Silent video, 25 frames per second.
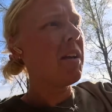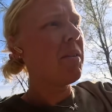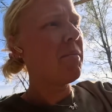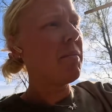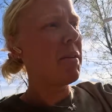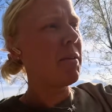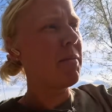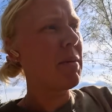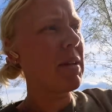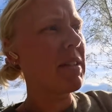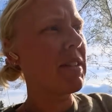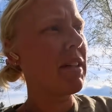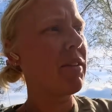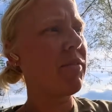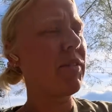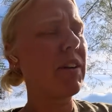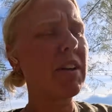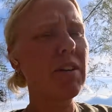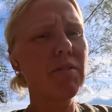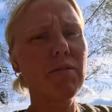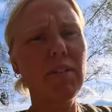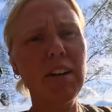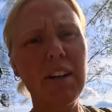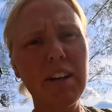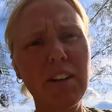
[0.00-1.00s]
Maybe I'll see if I
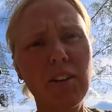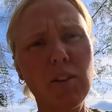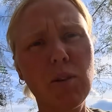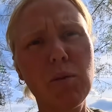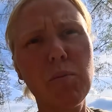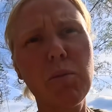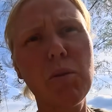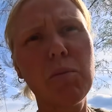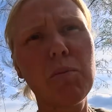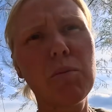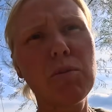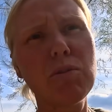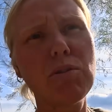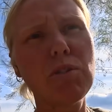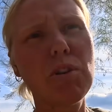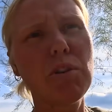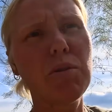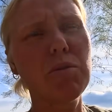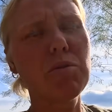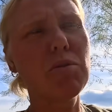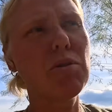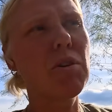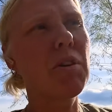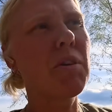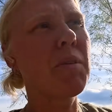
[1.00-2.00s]
can find a couple of more
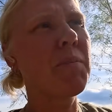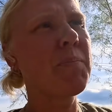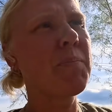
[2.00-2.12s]
stones.